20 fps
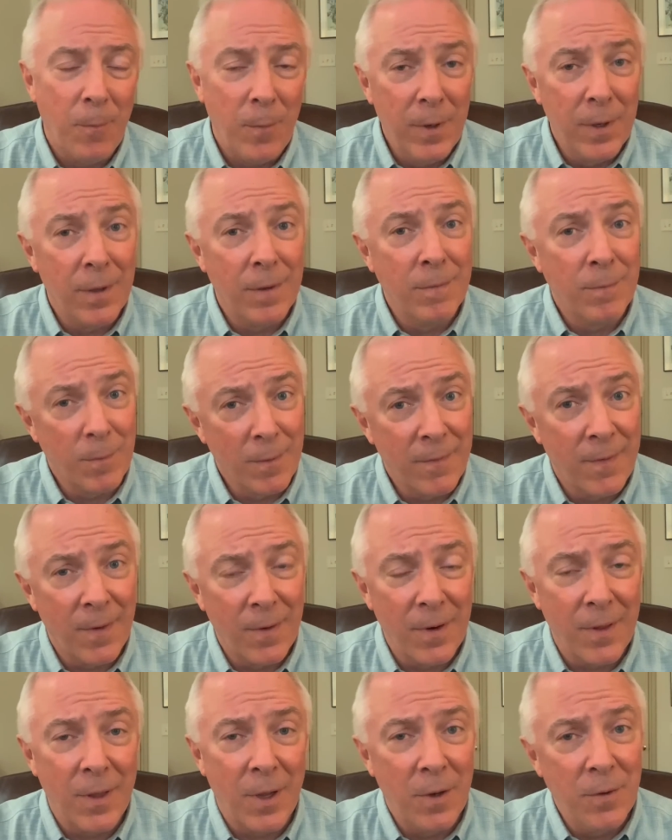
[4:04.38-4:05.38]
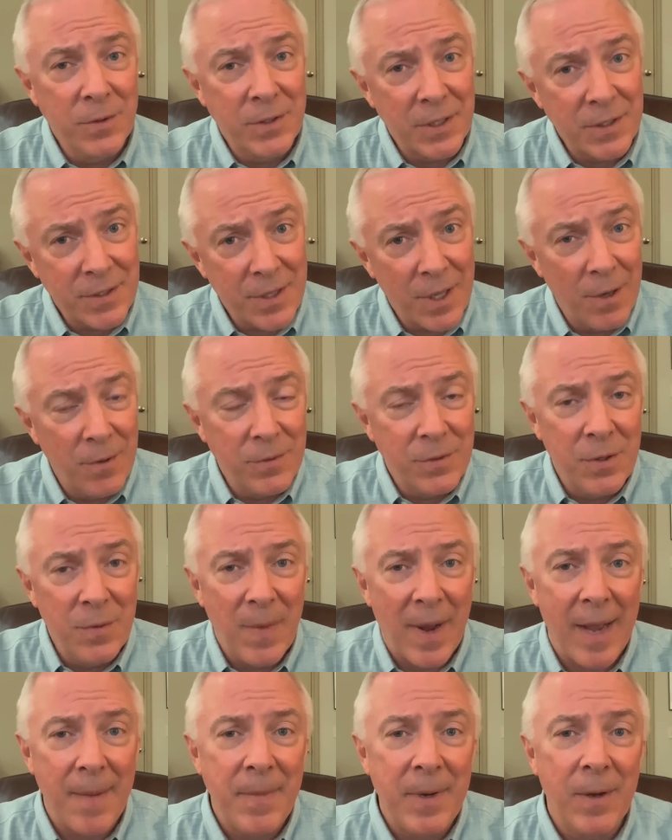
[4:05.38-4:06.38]
we'll refer to those as those who
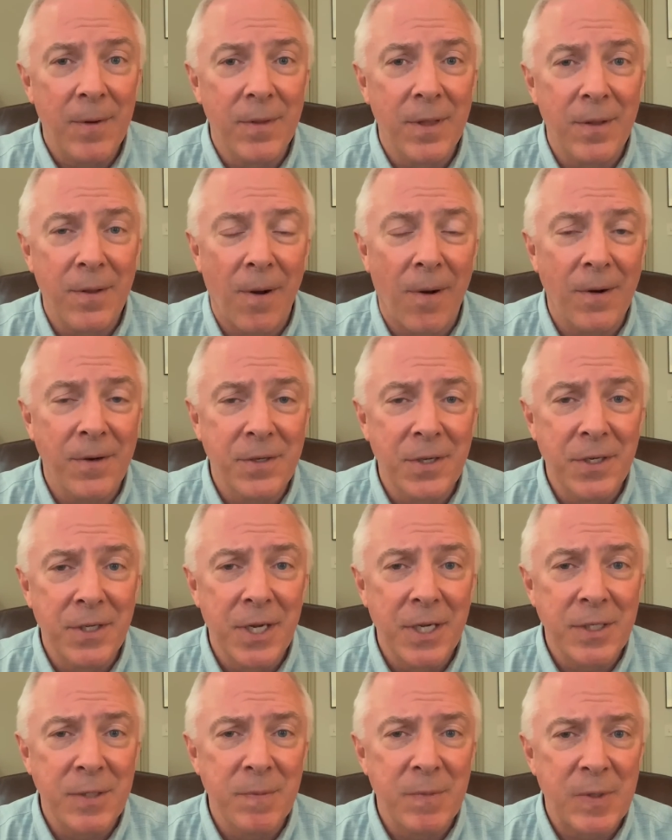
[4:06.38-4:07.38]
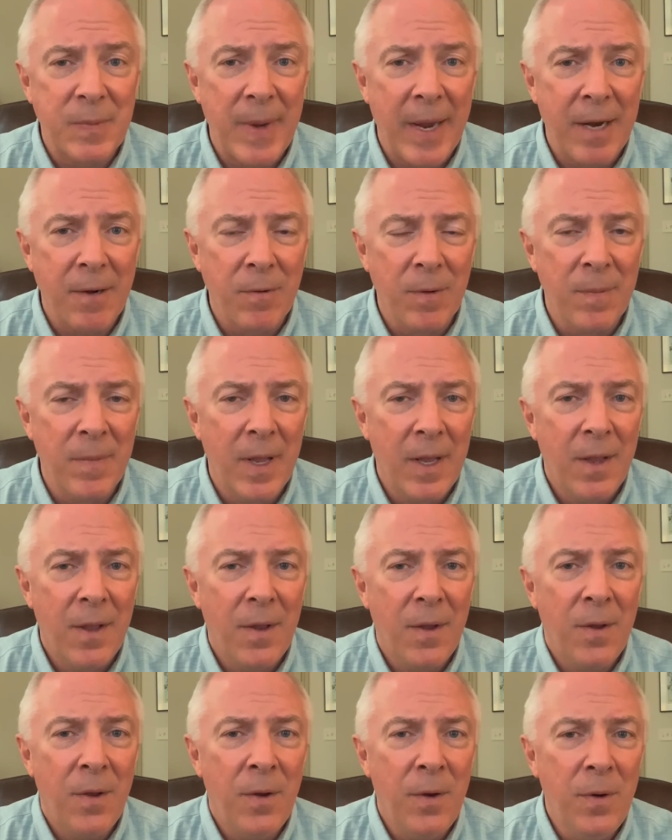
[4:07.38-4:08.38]
might be on the narcissism spectrum,
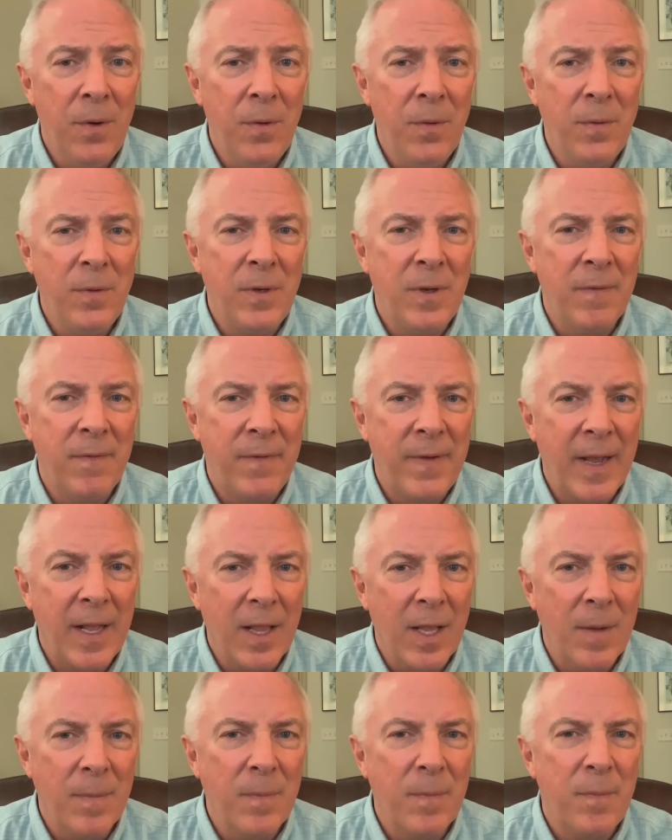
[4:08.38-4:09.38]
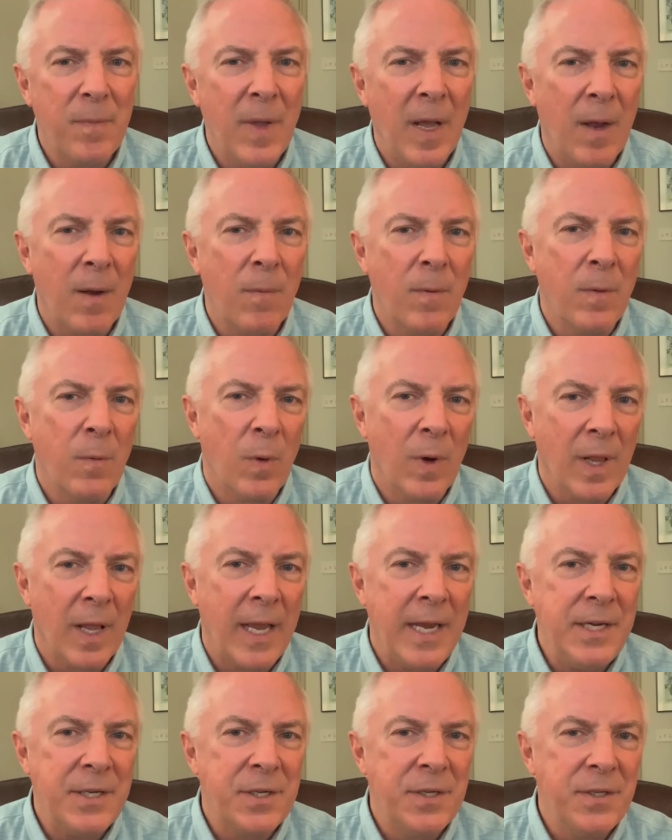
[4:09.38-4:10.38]
who develop
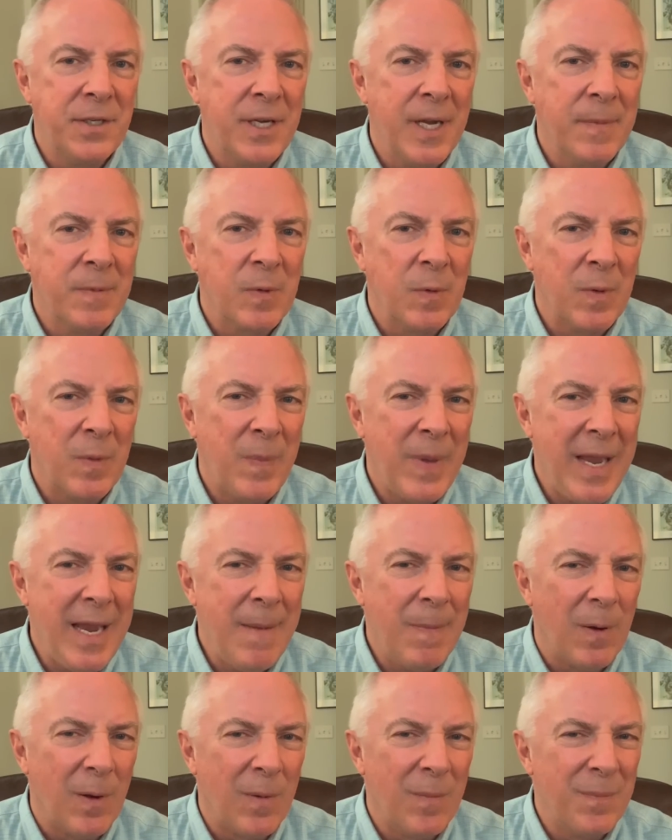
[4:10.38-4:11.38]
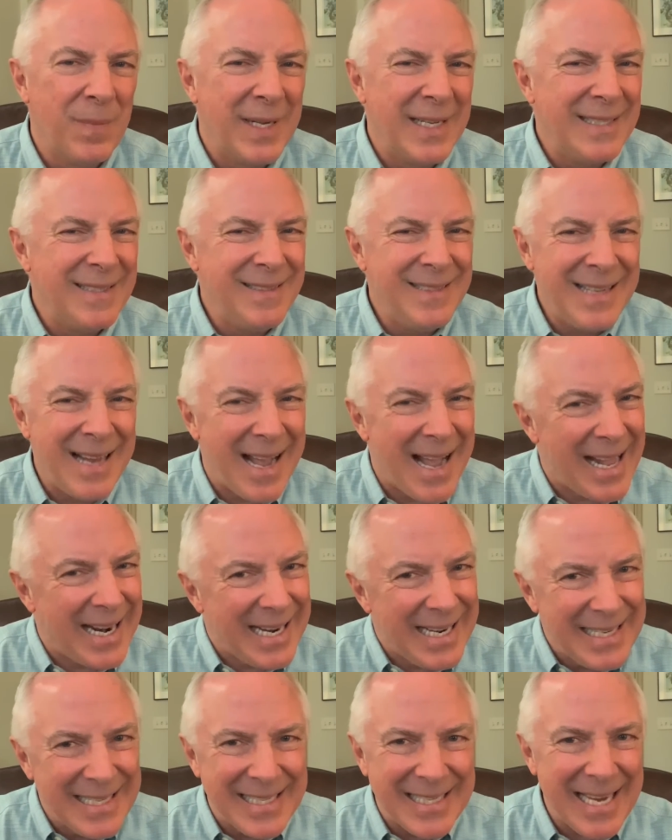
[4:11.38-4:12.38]
relationships with people, but not
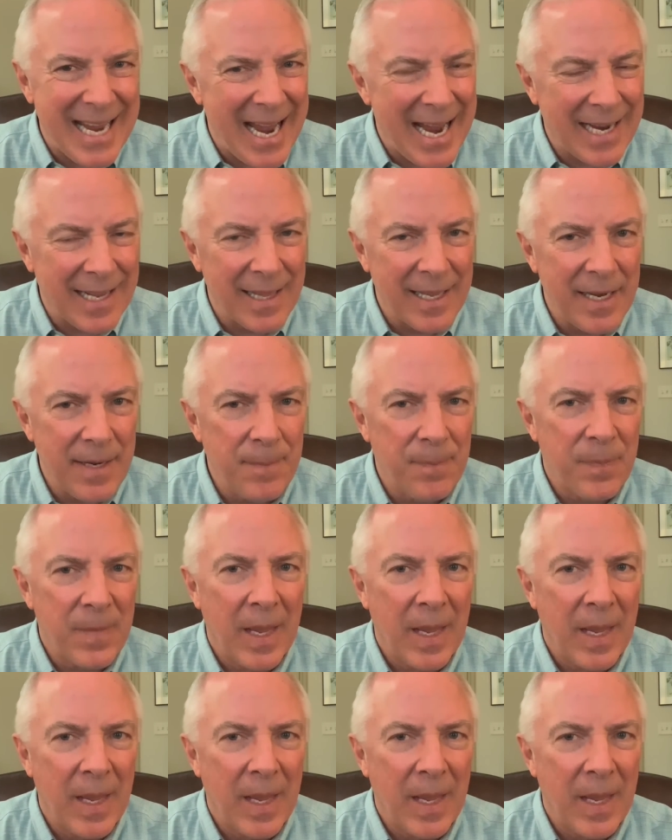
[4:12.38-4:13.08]
exactly.